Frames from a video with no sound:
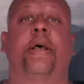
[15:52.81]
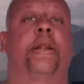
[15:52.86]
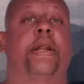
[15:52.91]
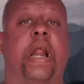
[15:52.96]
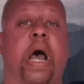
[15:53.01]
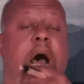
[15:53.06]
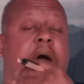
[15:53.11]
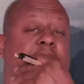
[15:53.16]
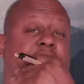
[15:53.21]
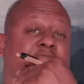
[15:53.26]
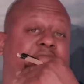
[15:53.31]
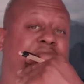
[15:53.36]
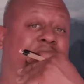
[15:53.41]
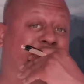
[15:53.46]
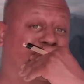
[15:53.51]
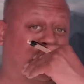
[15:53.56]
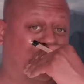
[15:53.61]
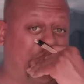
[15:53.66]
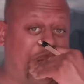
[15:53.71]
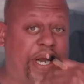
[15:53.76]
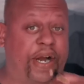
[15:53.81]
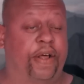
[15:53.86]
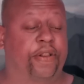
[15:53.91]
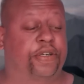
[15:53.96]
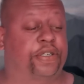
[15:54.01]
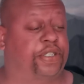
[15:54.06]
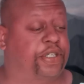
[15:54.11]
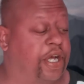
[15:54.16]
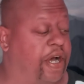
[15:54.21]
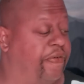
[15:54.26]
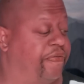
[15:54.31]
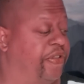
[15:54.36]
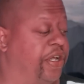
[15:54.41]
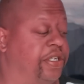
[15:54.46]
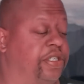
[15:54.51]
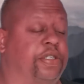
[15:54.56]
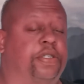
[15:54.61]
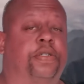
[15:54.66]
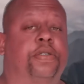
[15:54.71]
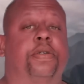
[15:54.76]
Now, I think they do a lot of other stuff
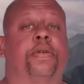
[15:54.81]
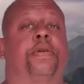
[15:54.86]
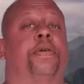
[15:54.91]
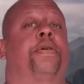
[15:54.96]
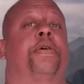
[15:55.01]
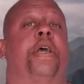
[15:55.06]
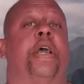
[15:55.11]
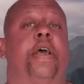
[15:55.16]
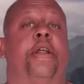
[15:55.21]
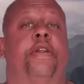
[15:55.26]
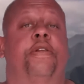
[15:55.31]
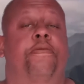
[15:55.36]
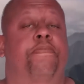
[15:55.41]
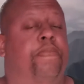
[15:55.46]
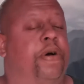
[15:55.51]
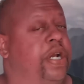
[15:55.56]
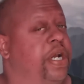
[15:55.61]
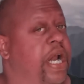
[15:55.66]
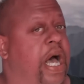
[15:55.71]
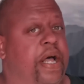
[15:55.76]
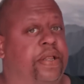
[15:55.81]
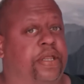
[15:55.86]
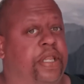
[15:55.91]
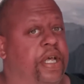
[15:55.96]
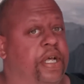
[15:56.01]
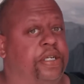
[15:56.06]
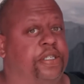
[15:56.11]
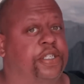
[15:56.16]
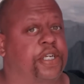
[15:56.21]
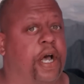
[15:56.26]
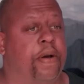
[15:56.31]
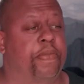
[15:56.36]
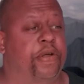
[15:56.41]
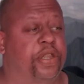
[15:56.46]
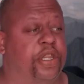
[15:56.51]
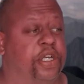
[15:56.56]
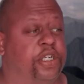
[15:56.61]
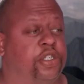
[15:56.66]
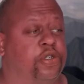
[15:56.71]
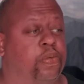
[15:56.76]
that's hidden, but not this. I mean,
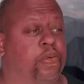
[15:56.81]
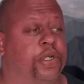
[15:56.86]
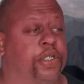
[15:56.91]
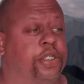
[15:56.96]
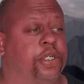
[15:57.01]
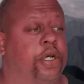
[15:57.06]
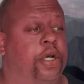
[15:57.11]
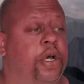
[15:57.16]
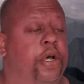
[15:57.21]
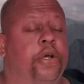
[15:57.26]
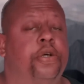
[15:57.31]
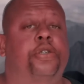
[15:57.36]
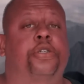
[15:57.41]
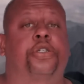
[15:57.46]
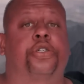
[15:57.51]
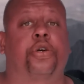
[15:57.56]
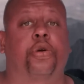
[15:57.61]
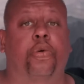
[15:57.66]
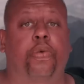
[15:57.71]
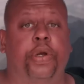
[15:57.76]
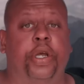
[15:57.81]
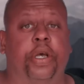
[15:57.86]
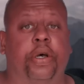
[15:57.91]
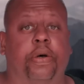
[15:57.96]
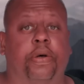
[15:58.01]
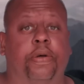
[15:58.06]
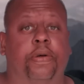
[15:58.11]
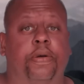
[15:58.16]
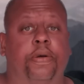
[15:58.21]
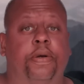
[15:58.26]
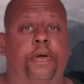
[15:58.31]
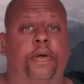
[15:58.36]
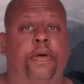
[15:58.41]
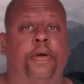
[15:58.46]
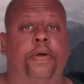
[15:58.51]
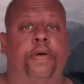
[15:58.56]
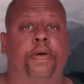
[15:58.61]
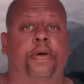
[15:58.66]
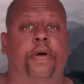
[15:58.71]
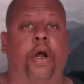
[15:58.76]
this was surreal.
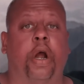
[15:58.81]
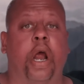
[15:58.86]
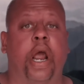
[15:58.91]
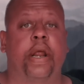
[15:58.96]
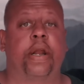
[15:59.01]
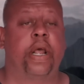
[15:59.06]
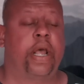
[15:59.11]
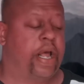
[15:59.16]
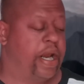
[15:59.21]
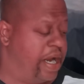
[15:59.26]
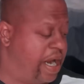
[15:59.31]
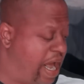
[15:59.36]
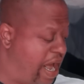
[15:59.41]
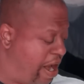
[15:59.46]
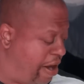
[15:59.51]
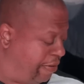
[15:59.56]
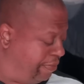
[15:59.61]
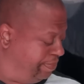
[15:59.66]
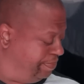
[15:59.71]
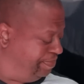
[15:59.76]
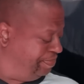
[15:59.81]
All right, now,